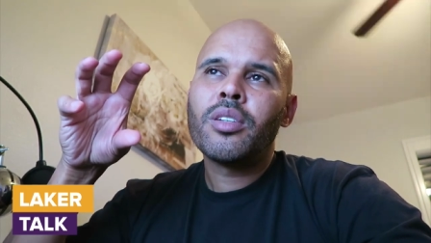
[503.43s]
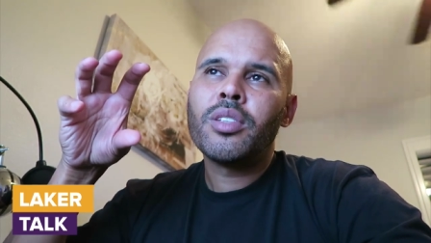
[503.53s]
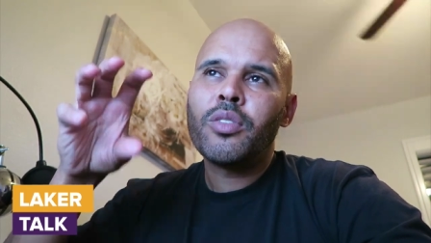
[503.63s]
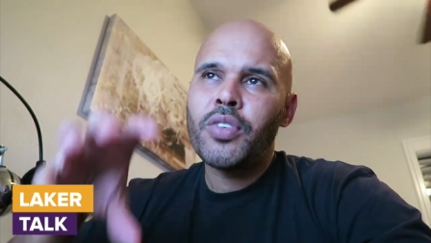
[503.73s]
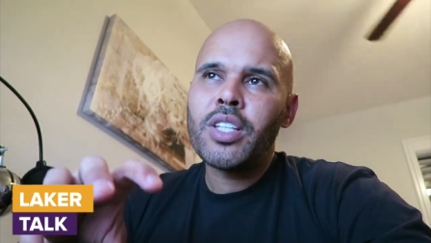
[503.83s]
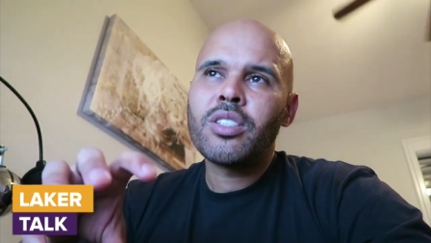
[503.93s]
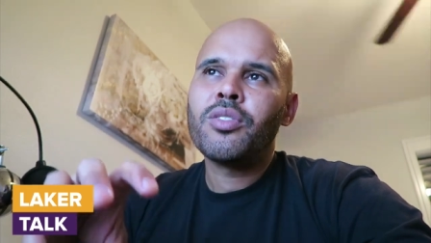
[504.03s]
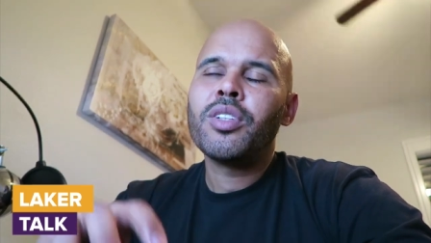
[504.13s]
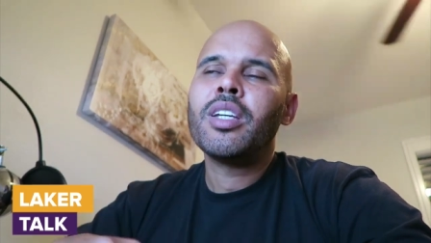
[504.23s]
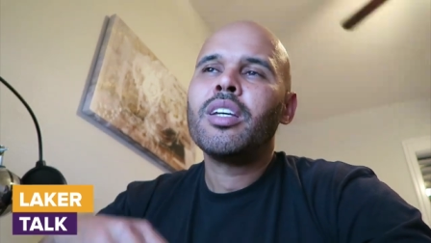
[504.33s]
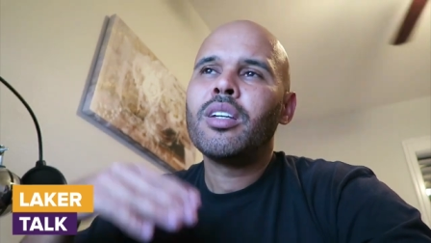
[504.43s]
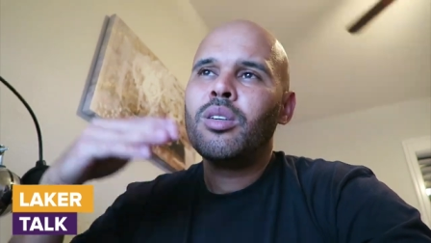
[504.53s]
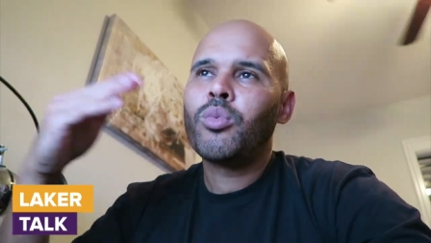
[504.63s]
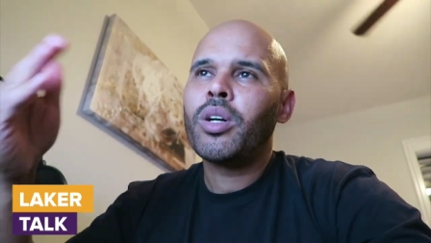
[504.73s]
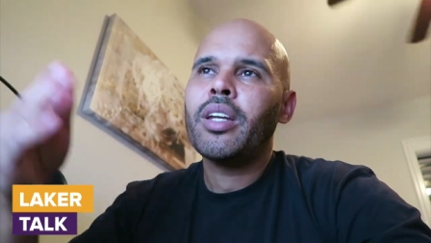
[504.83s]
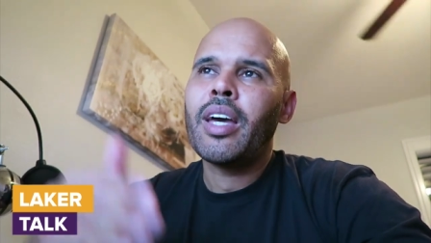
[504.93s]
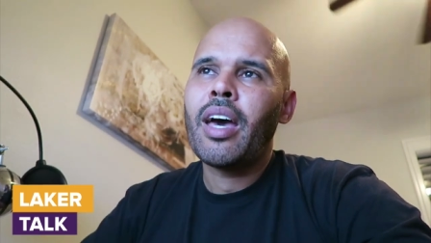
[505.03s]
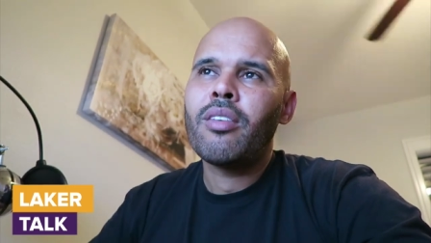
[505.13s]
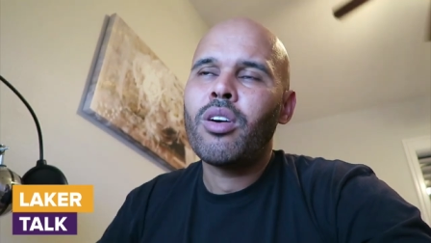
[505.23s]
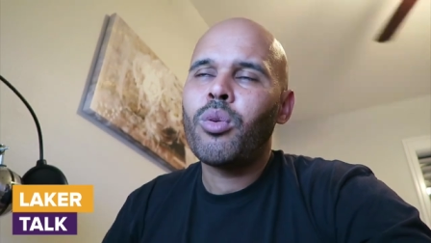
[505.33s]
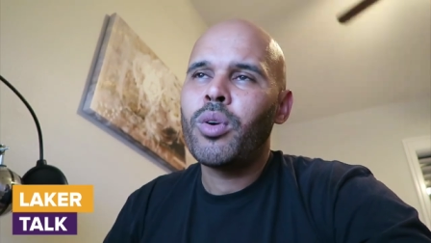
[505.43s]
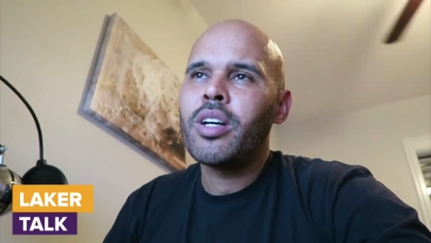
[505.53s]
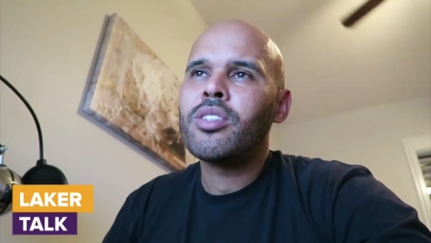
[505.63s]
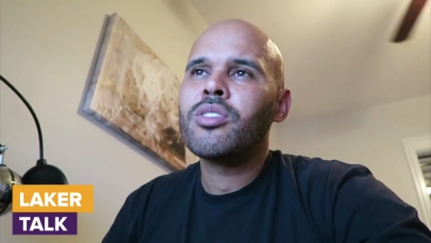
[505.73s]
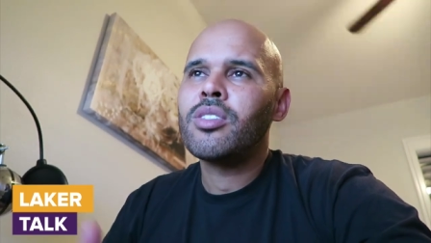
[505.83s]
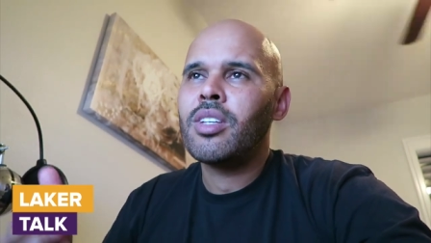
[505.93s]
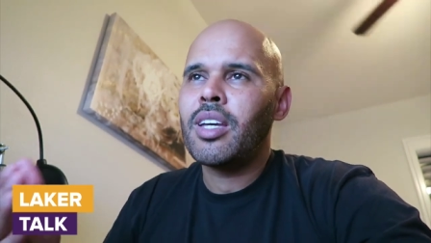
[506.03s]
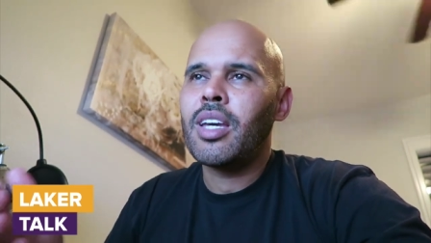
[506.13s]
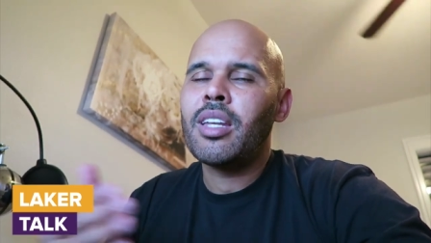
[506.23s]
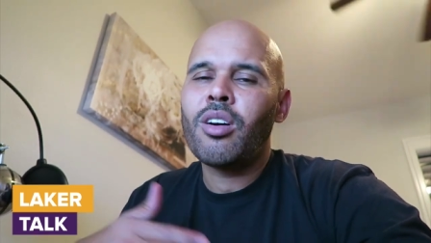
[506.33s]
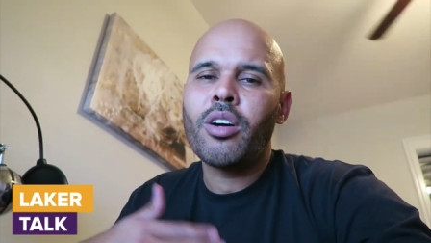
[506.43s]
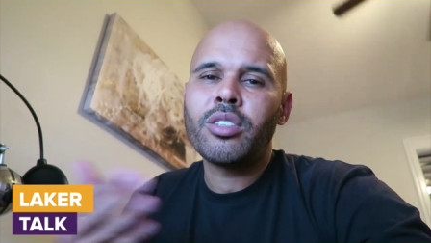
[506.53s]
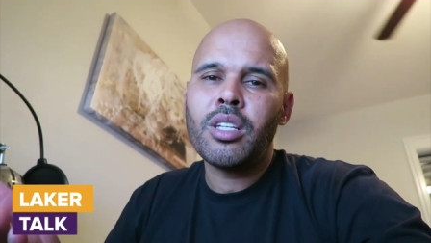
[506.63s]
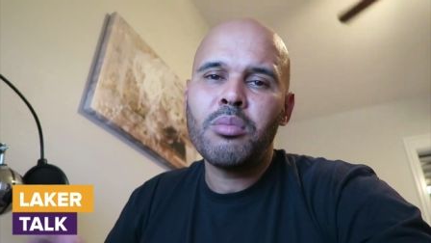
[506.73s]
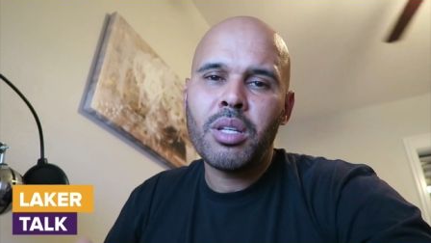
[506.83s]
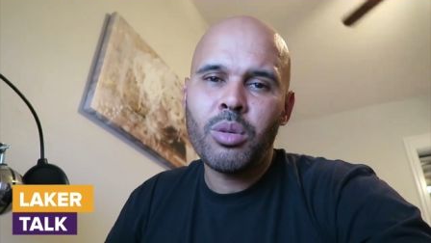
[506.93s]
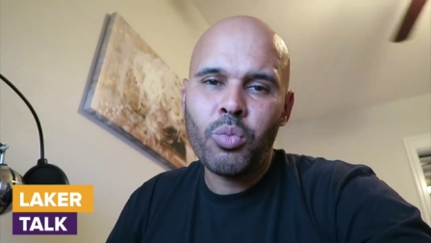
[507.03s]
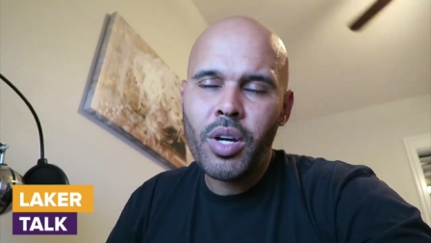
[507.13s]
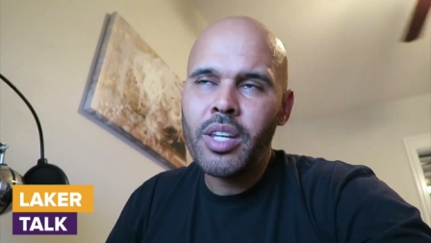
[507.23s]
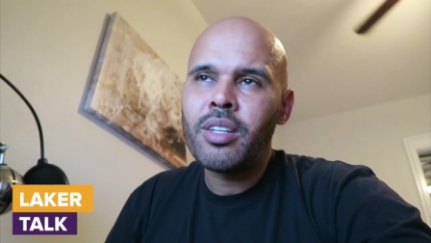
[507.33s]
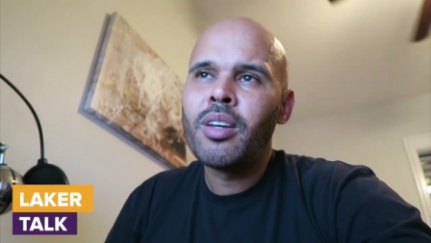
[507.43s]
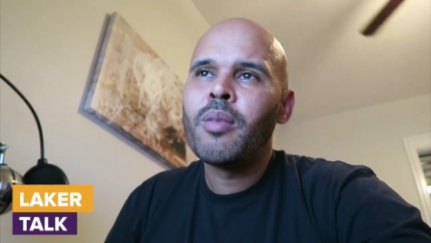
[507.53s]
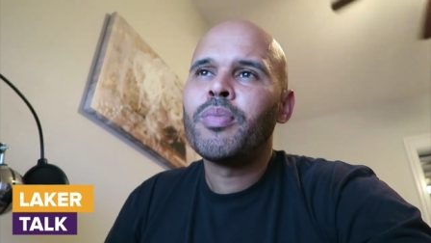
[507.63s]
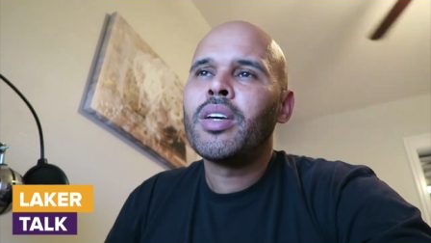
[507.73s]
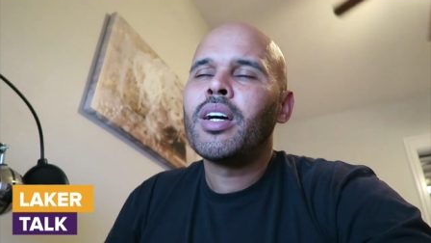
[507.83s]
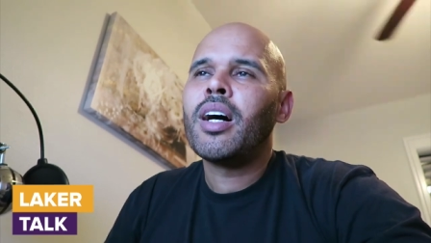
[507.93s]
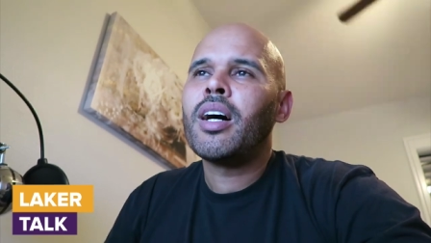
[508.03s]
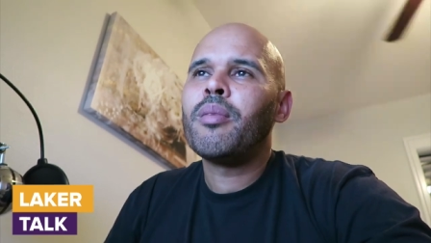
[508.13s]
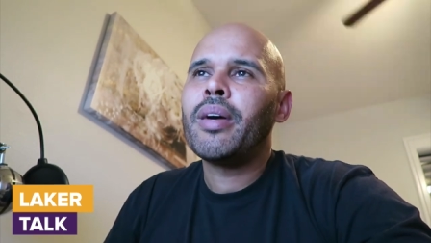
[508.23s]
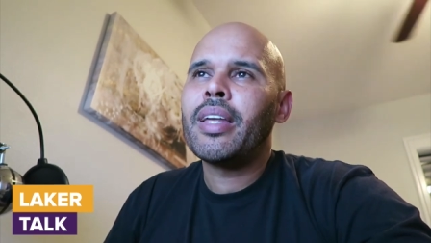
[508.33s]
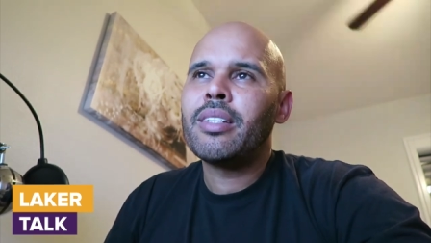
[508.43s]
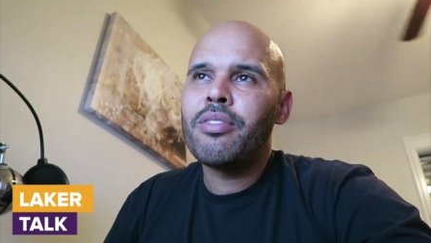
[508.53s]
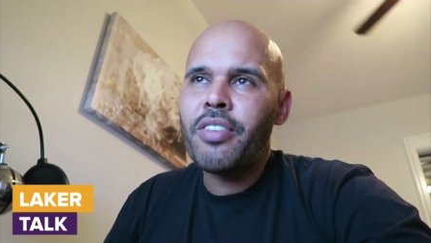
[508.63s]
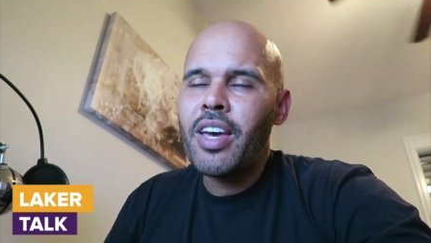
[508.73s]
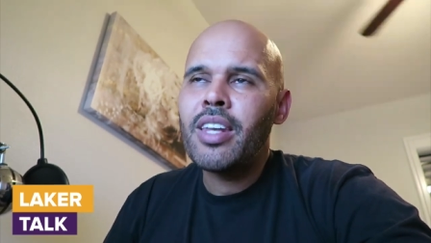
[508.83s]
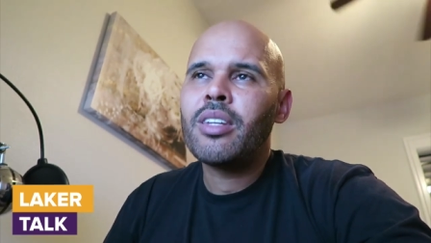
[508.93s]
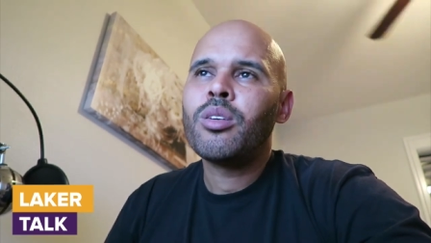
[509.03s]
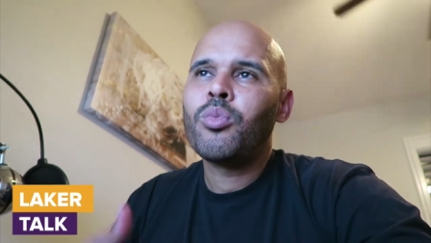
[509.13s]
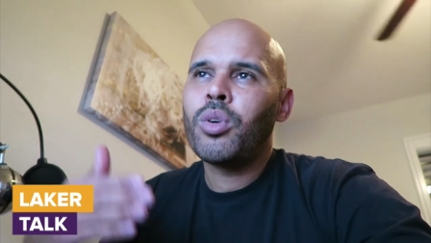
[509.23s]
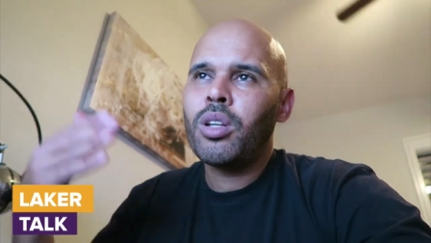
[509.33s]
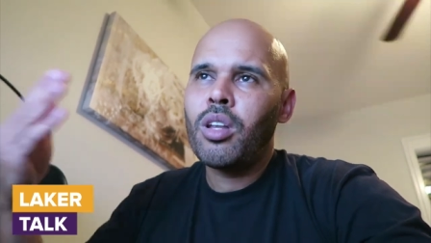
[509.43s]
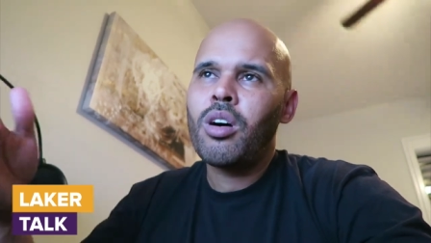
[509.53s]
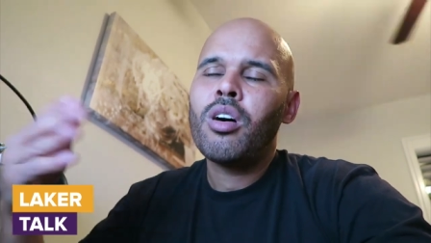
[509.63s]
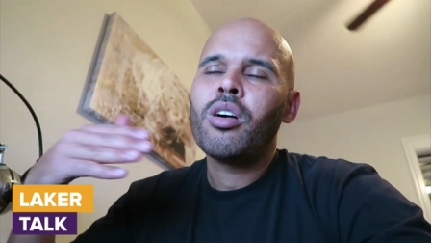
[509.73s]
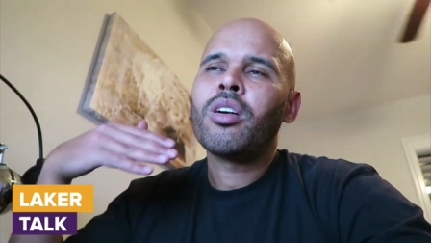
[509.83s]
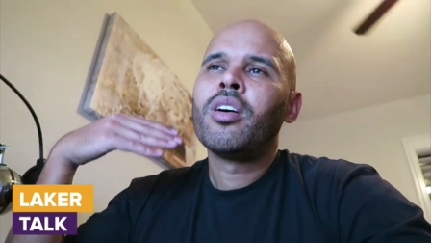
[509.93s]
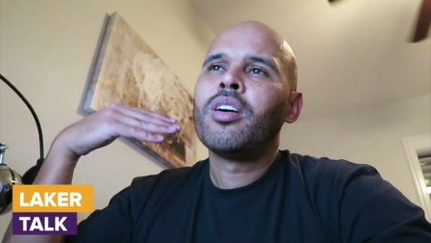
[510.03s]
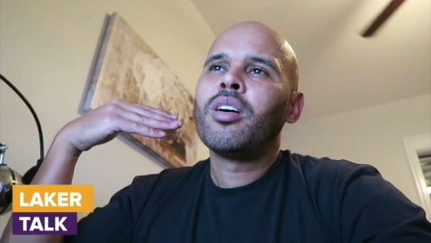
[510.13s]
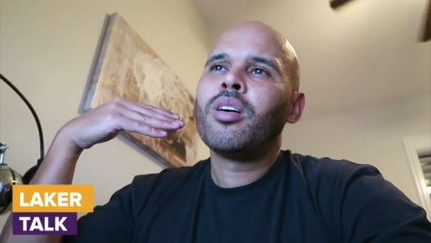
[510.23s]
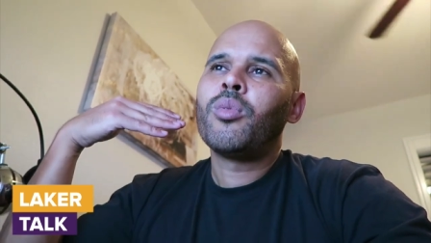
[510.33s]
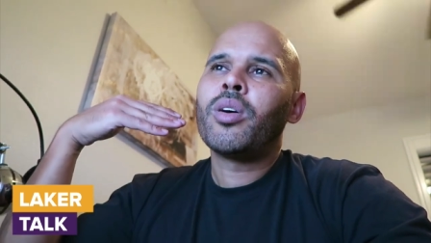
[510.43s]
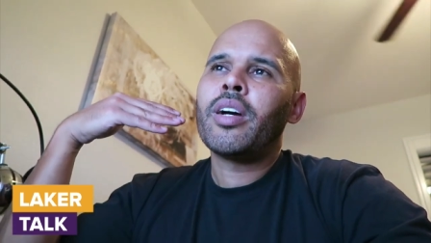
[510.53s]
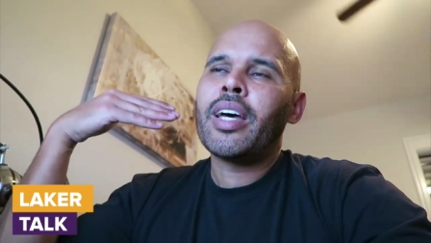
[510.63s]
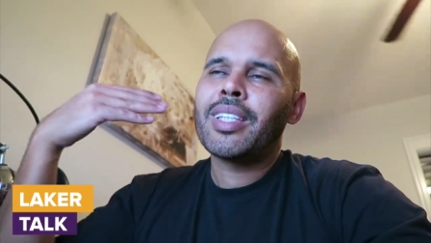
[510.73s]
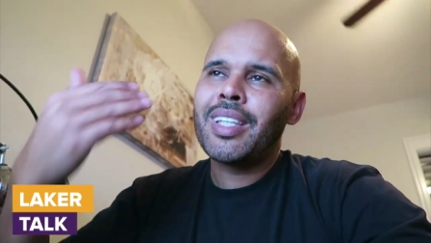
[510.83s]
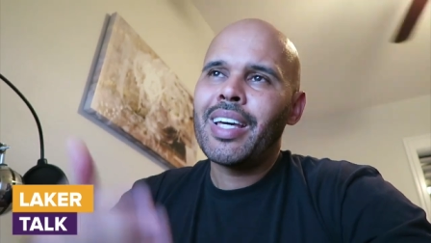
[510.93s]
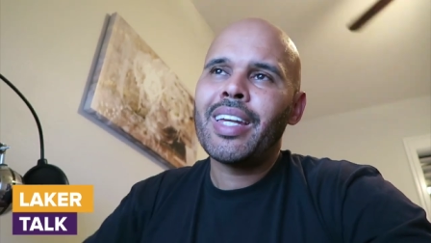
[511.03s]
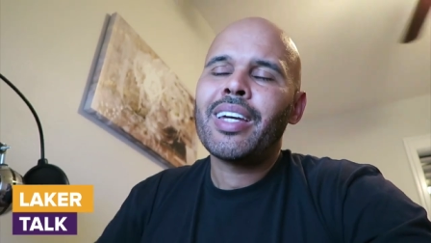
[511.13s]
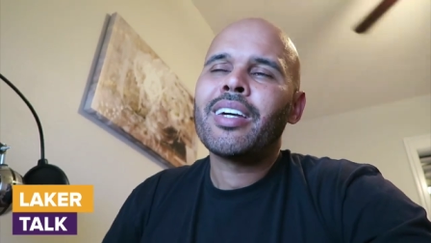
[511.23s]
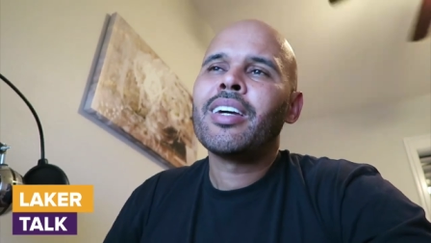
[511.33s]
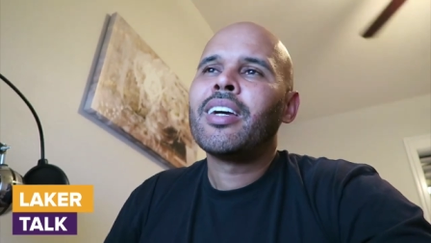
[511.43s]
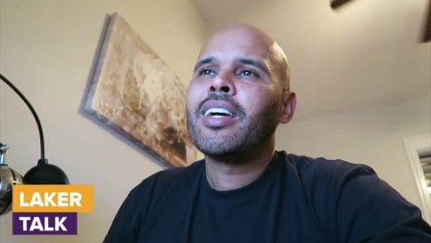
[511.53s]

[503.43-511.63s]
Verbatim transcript: Defensively, we're going to have our runs. Again, our team can run um, and defend. We're long, we're athletic,